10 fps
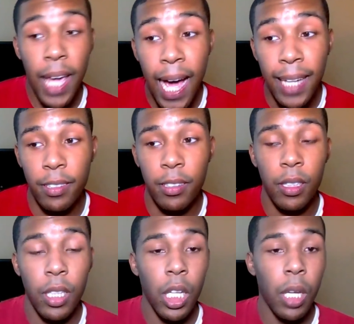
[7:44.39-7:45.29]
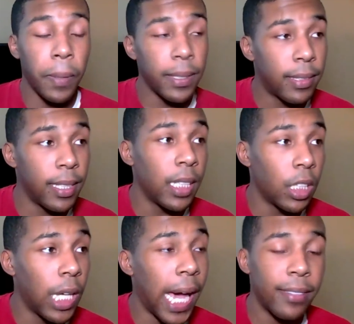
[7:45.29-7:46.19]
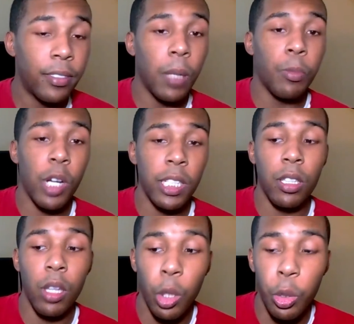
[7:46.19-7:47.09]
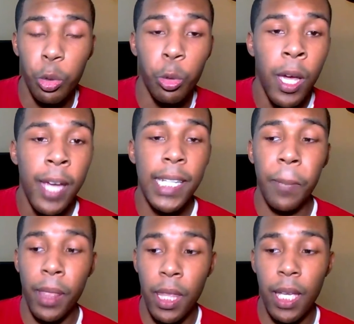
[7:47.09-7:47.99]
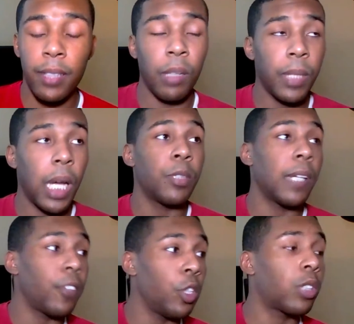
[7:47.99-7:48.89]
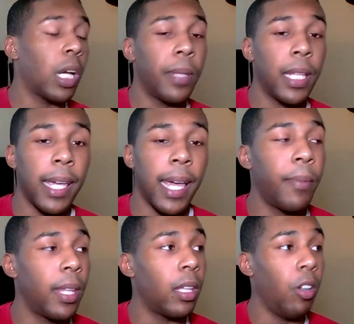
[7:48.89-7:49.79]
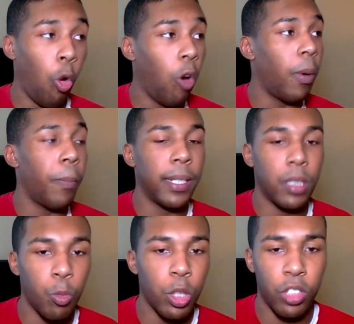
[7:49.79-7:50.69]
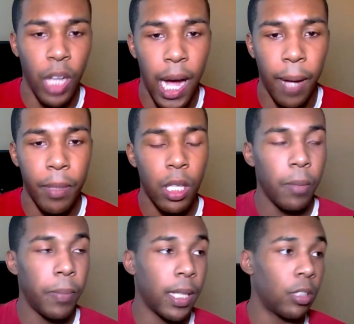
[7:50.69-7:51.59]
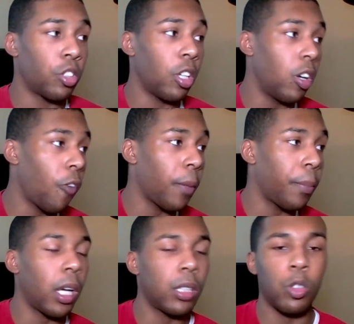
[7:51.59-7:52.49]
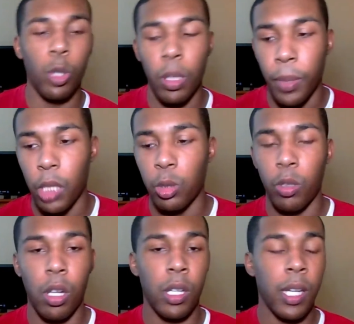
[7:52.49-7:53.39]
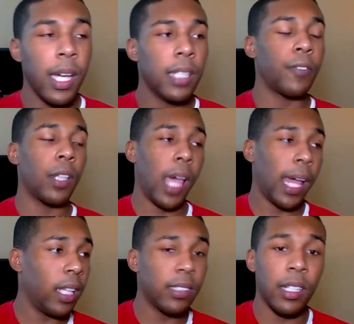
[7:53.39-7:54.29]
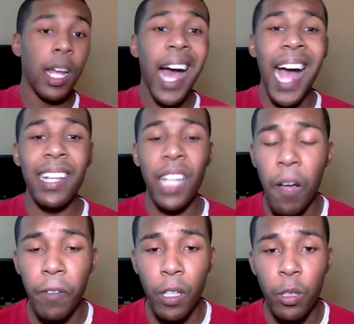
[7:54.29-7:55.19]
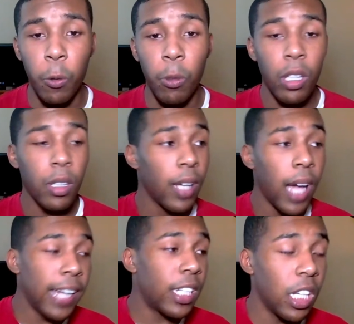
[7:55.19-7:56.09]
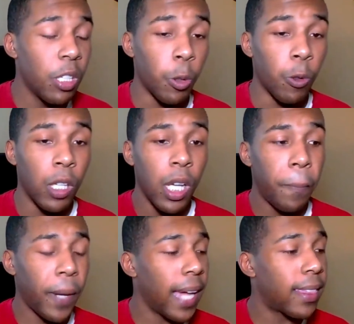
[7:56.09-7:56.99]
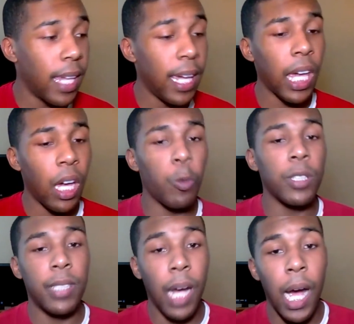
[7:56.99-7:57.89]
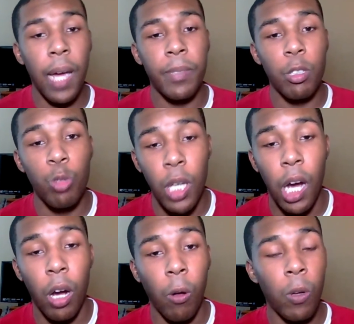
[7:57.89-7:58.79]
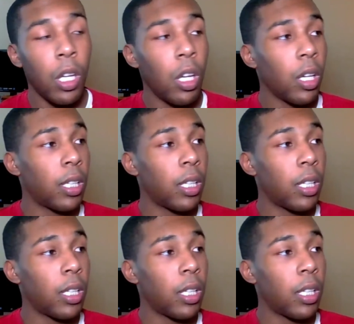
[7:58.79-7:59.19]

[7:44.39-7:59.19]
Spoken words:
Yes. But still, you had some traces of the Lou type of thing. Sometimes you had Lou's come in the game and then the whole momentum would stop because he's turning over the ball, he's holding the ball too long, stuff like that. And listen, I love Lou. I do. But I think it was time to go.